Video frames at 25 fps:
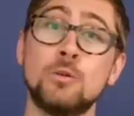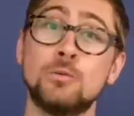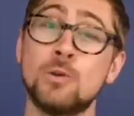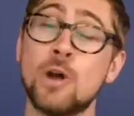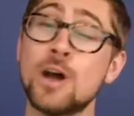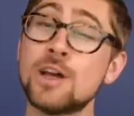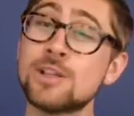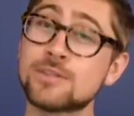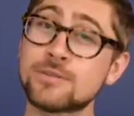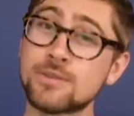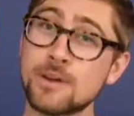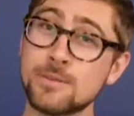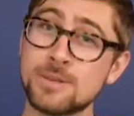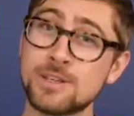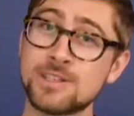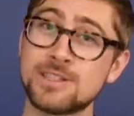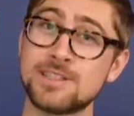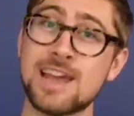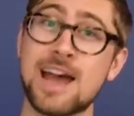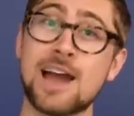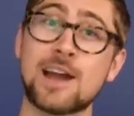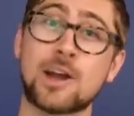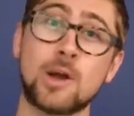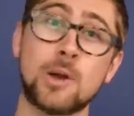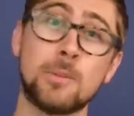runs from the
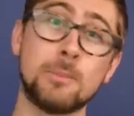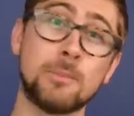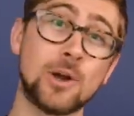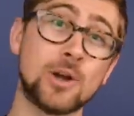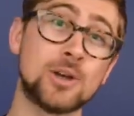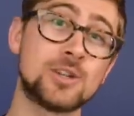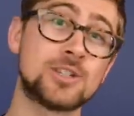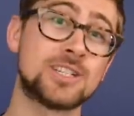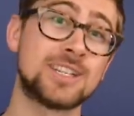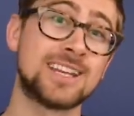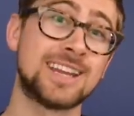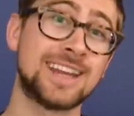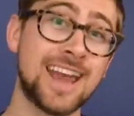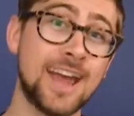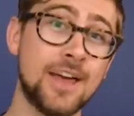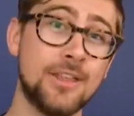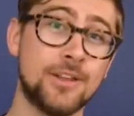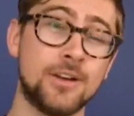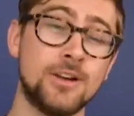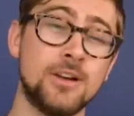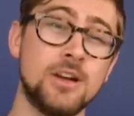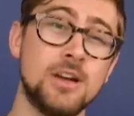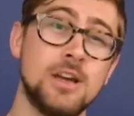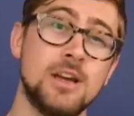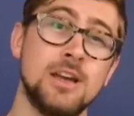stack are merged
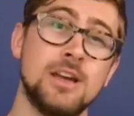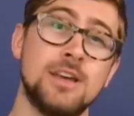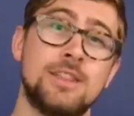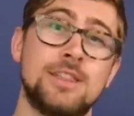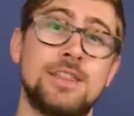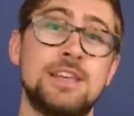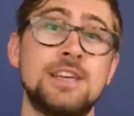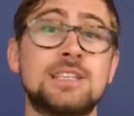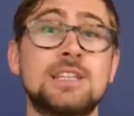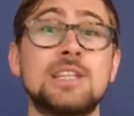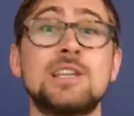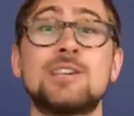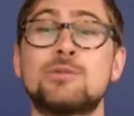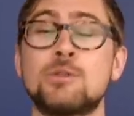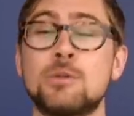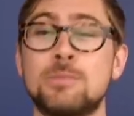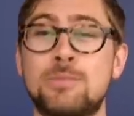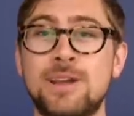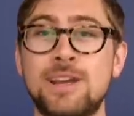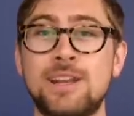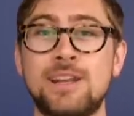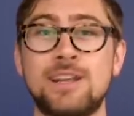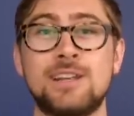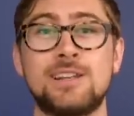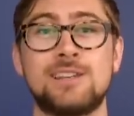together. This is
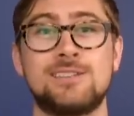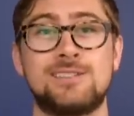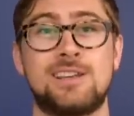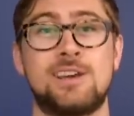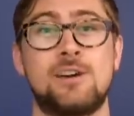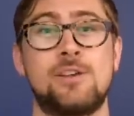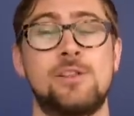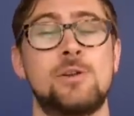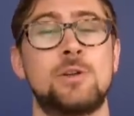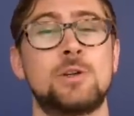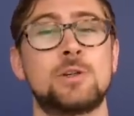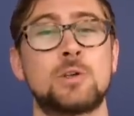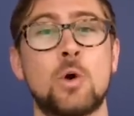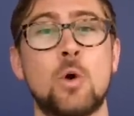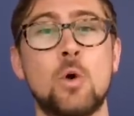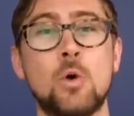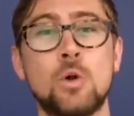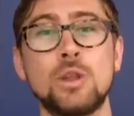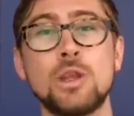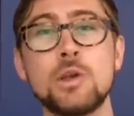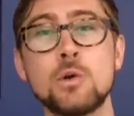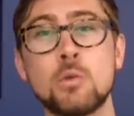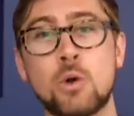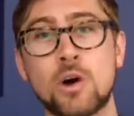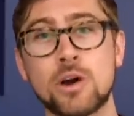repeated until there is
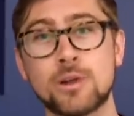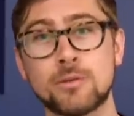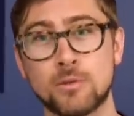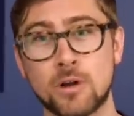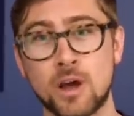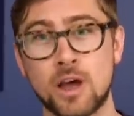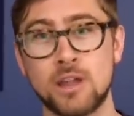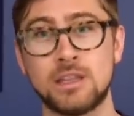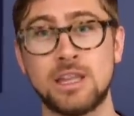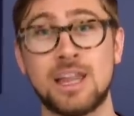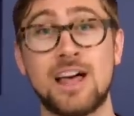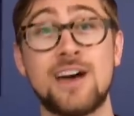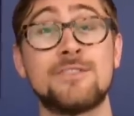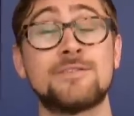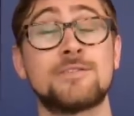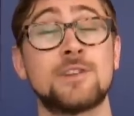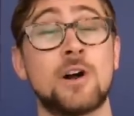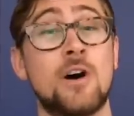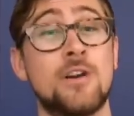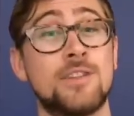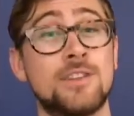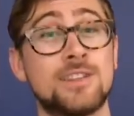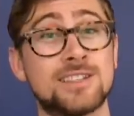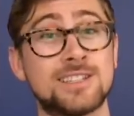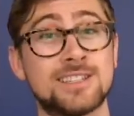only one run left
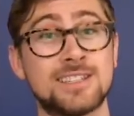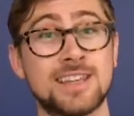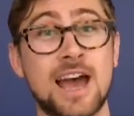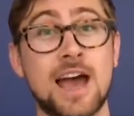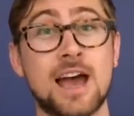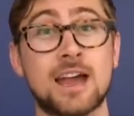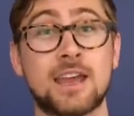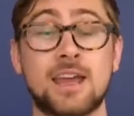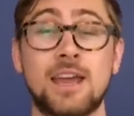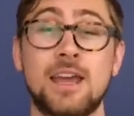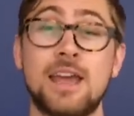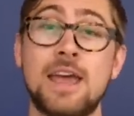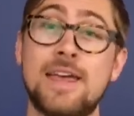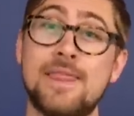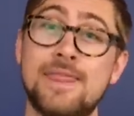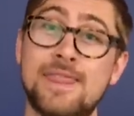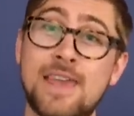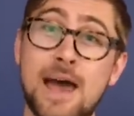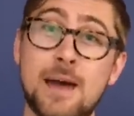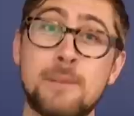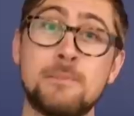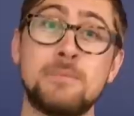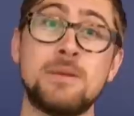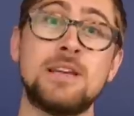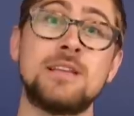on the stack, and
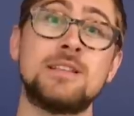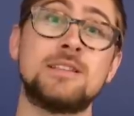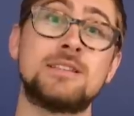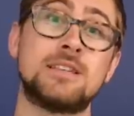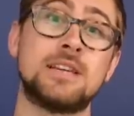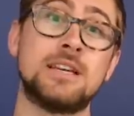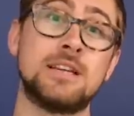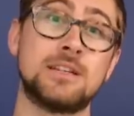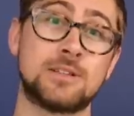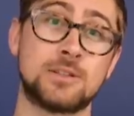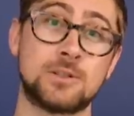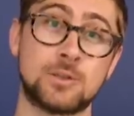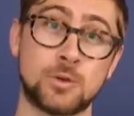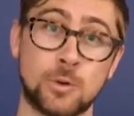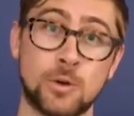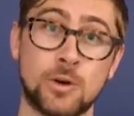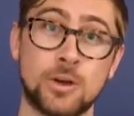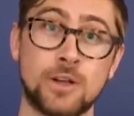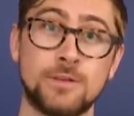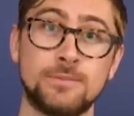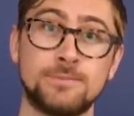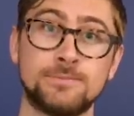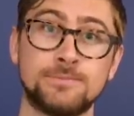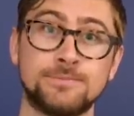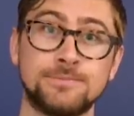that means it's
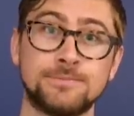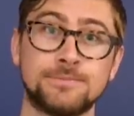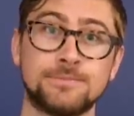sorted.